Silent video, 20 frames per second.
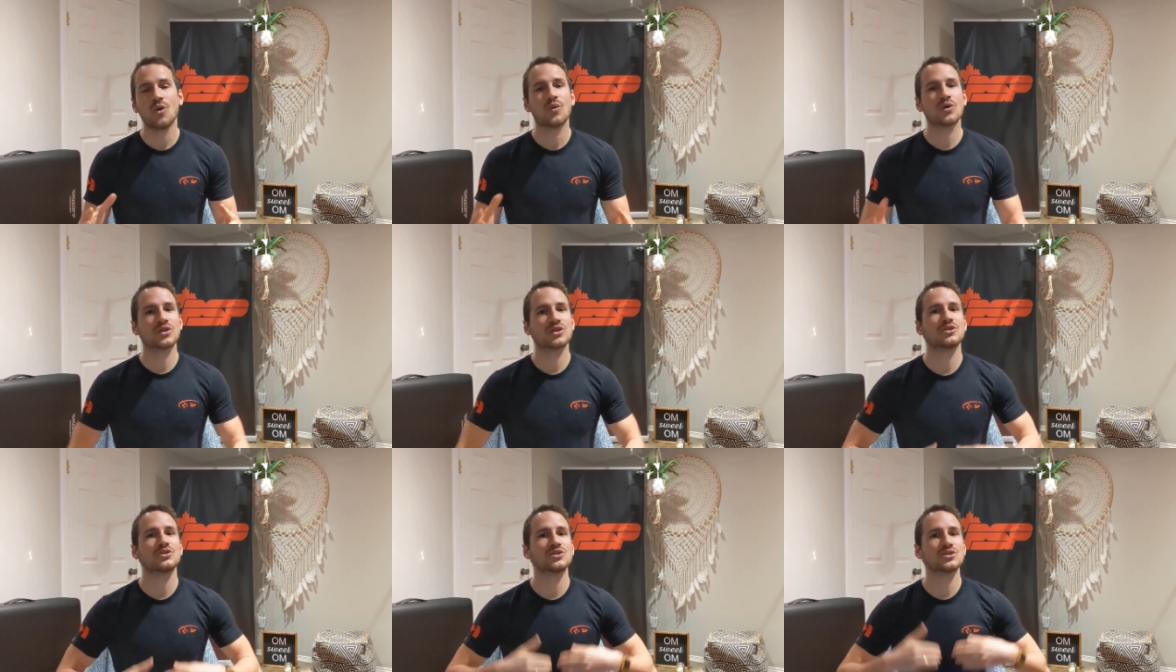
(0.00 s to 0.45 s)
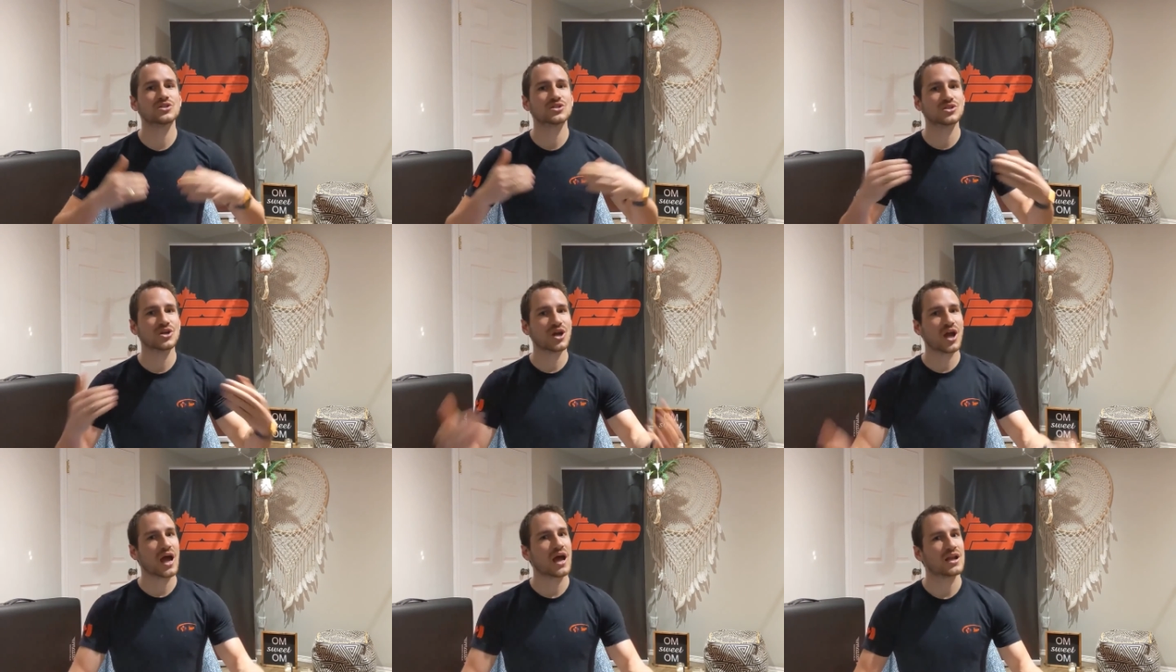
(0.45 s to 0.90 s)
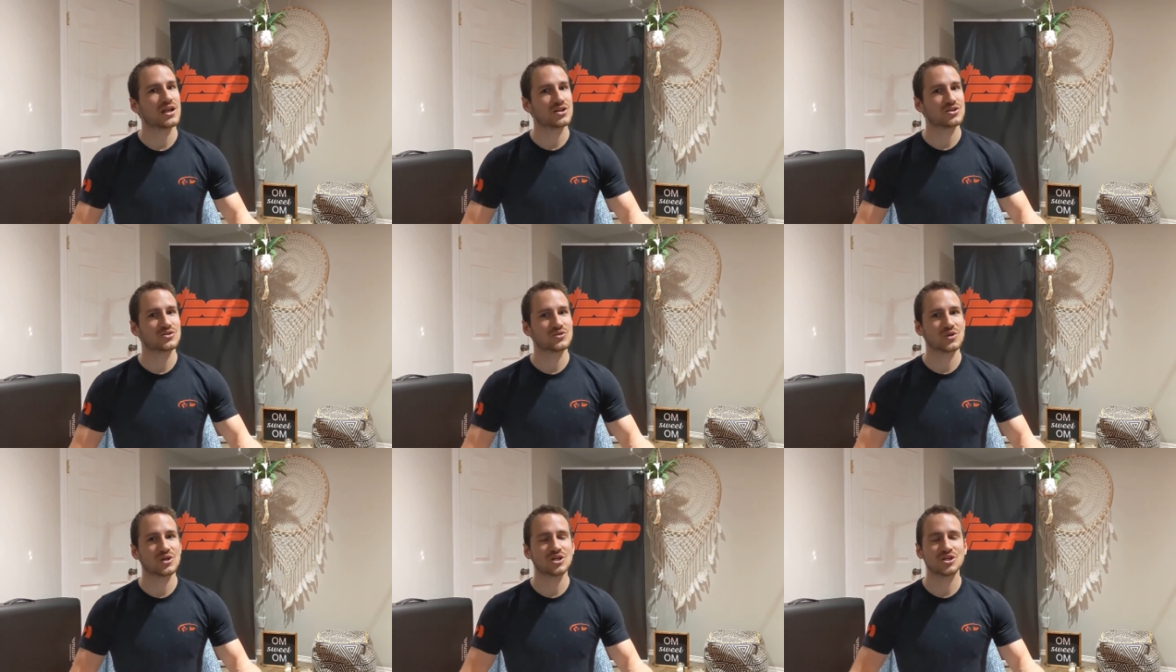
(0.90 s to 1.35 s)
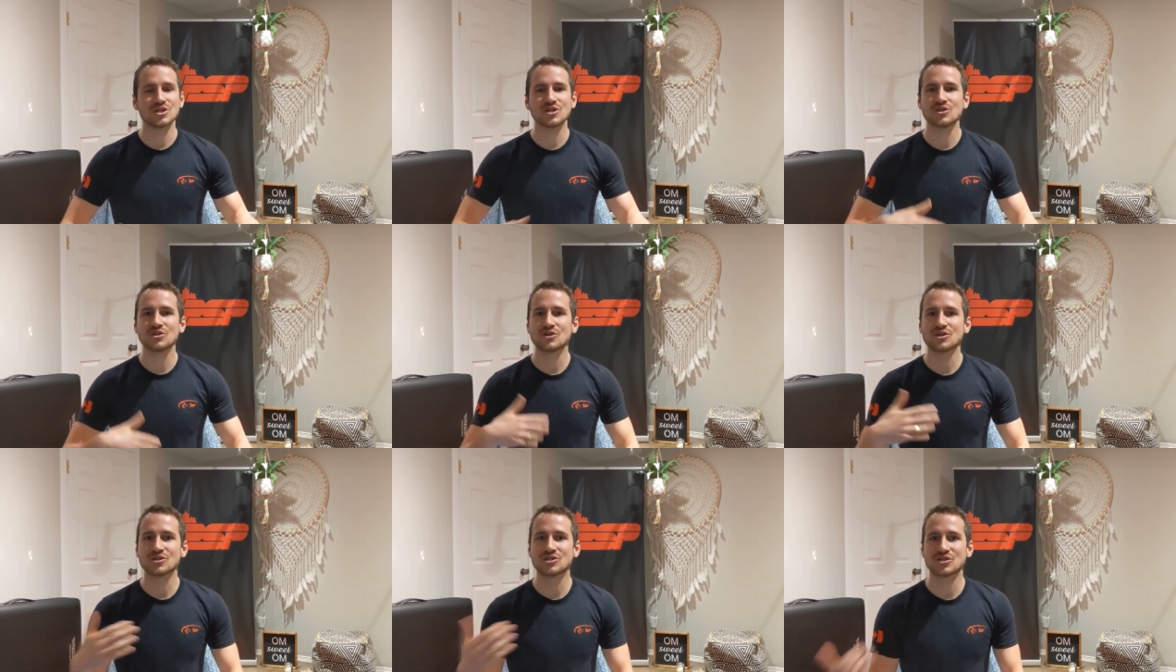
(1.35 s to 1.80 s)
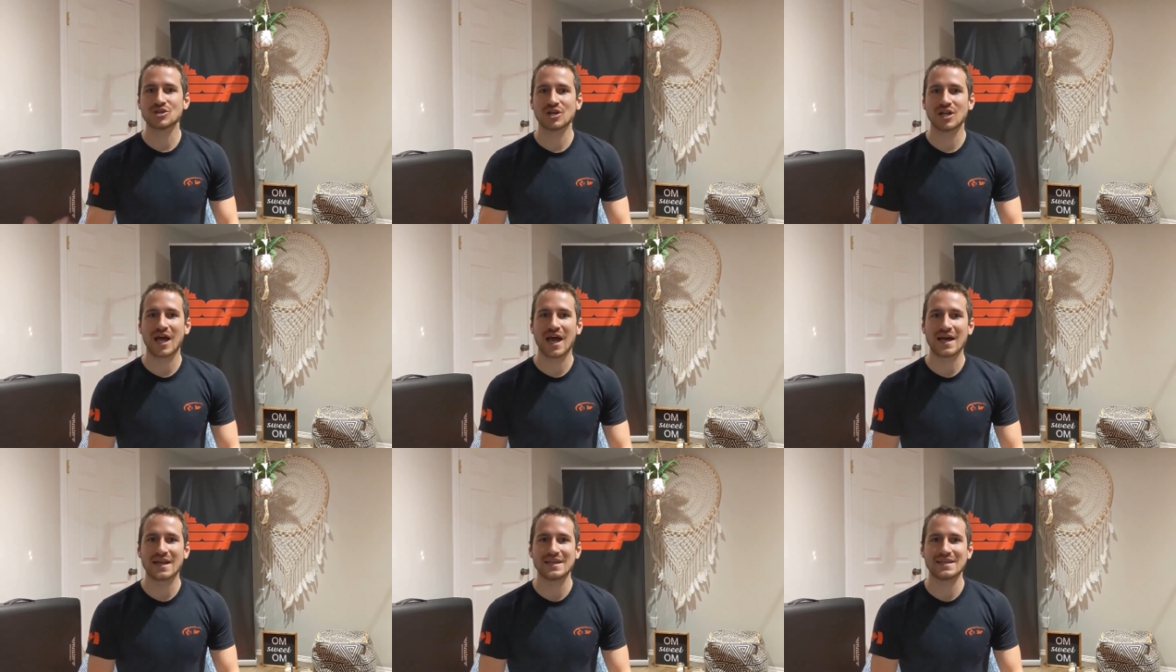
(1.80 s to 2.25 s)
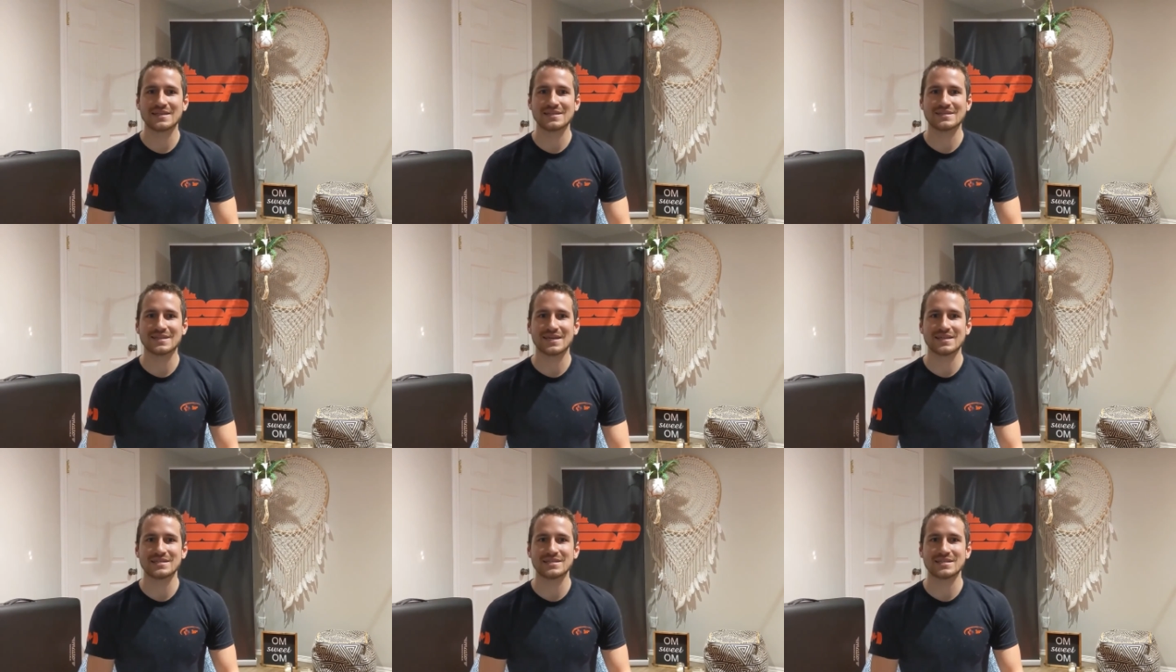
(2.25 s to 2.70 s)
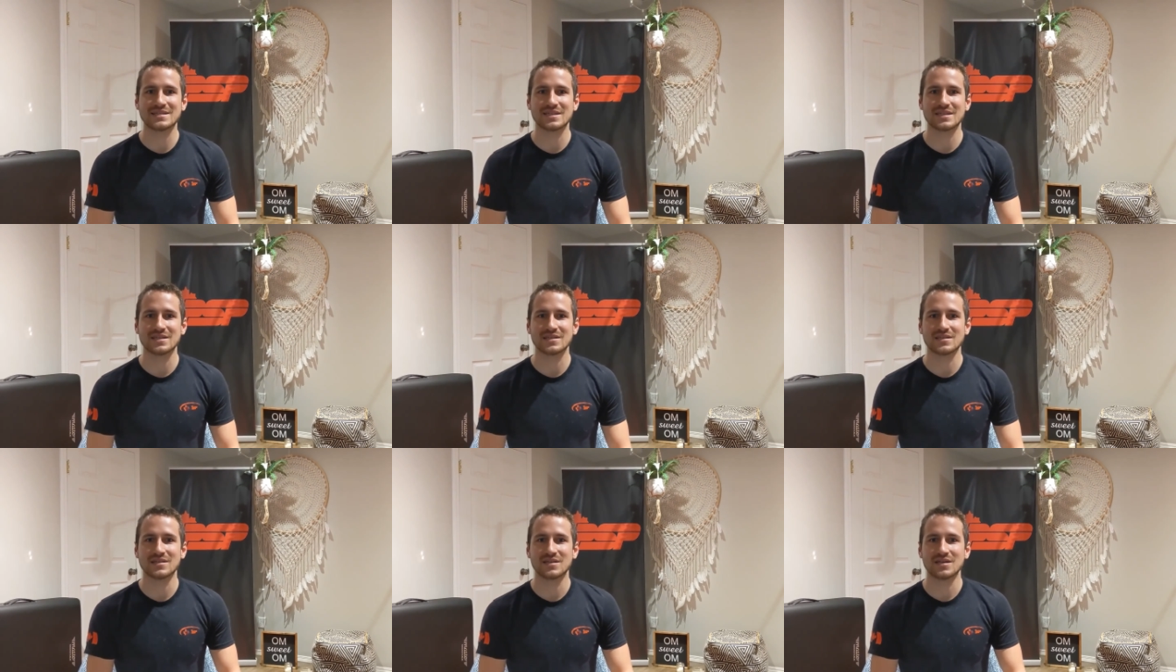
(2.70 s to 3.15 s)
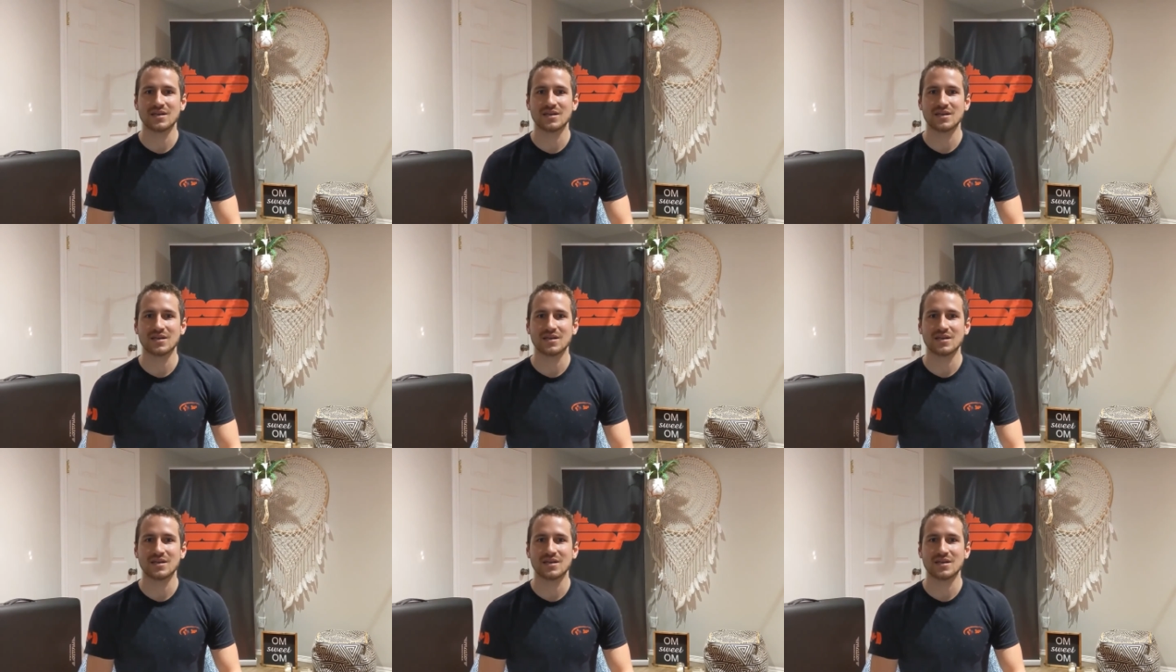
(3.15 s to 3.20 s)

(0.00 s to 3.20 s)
well, then you can start adding duration and you can start adding intensity.